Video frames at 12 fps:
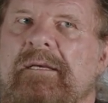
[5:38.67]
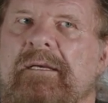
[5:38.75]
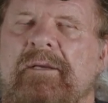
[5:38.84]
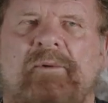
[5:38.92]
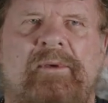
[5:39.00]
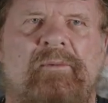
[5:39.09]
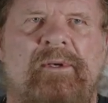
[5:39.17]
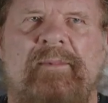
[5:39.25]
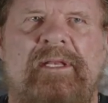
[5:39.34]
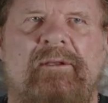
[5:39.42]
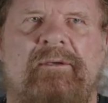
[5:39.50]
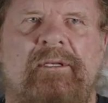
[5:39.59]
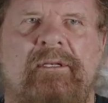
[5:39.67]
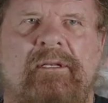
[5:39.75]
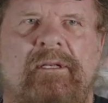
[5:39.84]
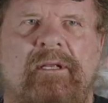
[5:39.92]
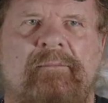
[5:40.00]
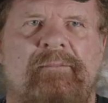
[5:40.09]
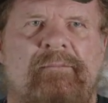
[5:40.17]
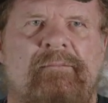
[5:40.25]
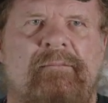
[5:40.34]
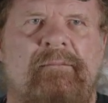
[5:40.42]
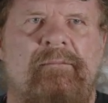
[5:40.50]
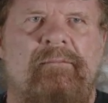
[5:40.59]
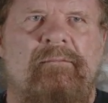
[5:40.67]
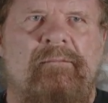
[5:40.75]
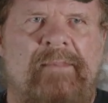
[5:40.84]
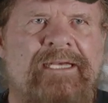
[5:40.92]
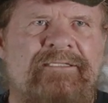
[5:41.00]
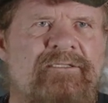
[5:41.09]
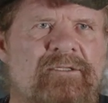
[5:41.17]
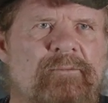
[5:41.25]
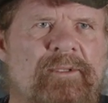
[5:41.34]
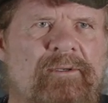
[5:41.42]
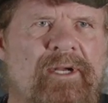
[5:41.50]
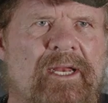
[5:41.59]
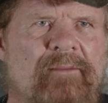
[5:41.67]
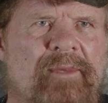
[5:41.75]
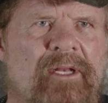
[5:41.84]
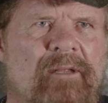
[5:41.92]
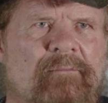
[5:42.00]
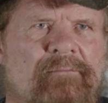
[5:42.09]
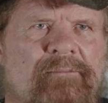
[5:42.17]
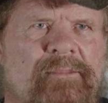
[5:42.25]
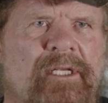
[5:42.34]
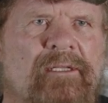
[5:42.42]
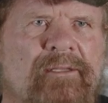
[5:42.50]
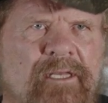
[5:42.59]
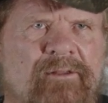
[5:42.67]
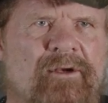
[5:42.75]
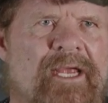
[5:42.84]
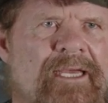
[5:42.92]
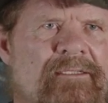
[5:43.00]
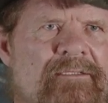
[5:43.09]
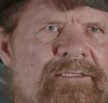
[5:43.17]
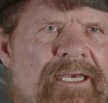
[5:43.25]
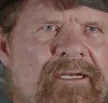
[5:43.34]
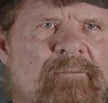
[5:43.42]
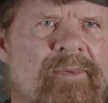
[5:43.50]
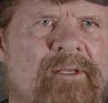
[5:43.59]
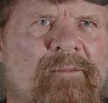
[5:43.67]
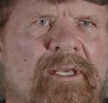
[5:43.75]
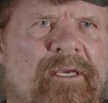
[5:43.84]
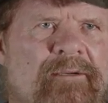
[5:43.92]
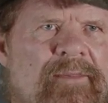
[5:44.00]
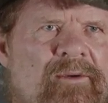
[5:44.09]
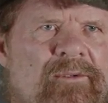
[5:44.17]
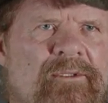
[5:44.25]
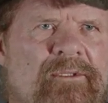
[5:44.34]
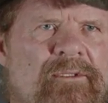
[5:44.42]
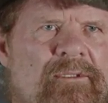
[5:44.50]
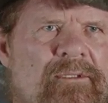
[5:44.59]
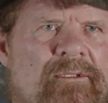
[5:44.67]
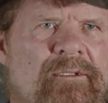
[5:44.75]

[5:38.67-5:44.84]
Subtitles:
Hey, wait, what am I doing? That's stupid, right? I mean, I'm telling the other actors how to beat me out of my work.